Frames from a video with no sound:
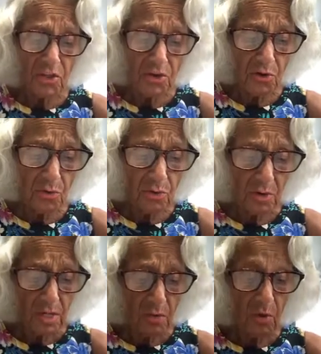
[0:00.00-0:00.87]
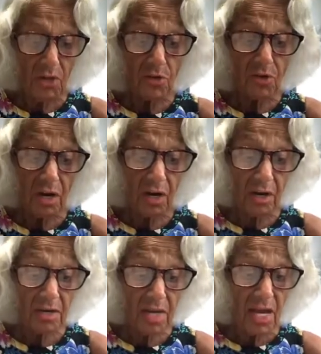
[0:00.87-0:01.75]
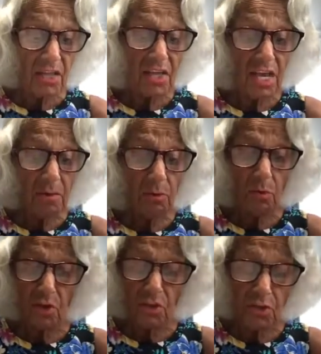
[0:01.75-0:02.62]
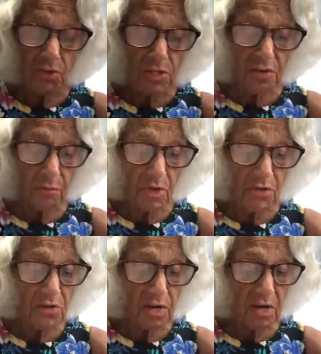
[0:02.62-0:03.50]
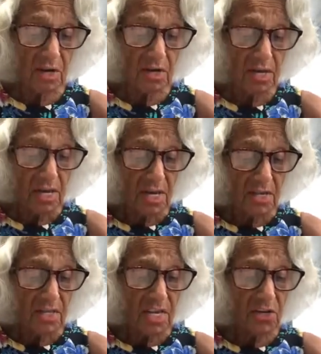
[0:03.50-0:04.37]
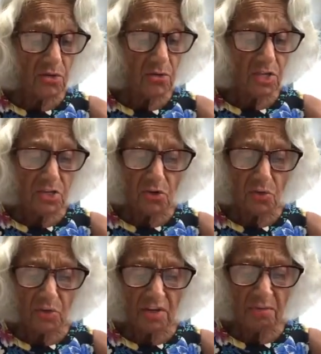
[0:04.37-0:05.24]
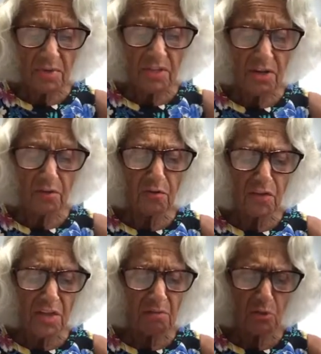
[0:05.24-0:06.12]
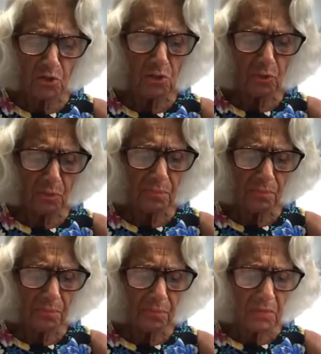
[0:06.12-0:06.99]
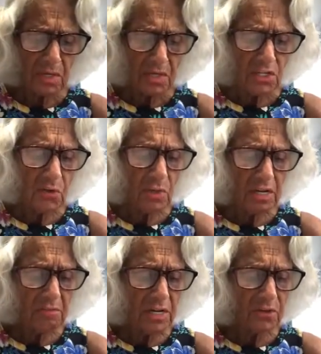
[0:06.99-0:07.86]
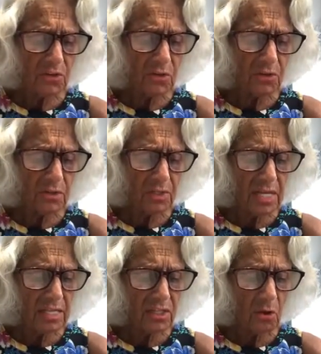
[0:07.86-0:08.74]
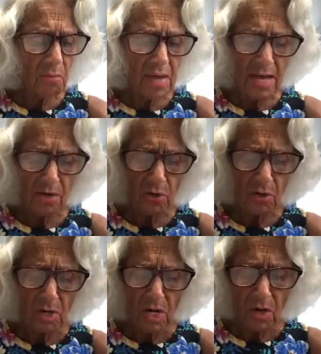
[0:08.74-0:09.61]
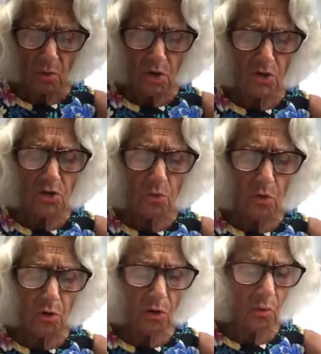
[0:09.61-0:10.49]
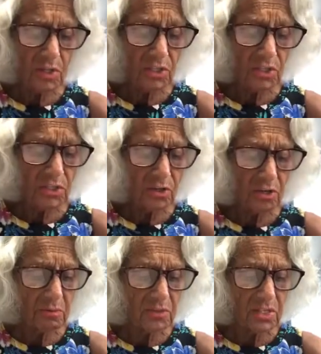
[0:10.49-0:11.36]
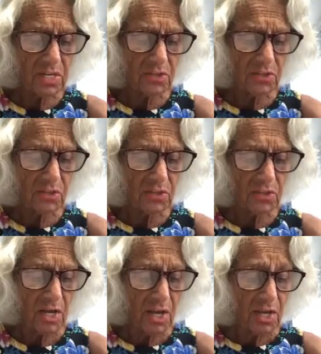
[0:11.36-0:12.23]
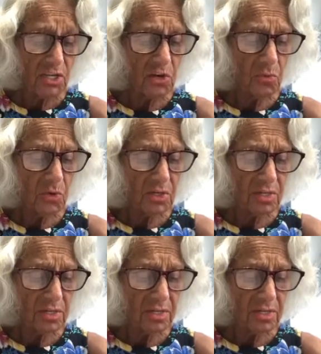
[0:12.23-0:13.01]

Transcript: you when you died. They were with you, Jeff, when you died. They knew that you would have been there for them too. You would have made certain that no matter where you were or what the circumstances, you would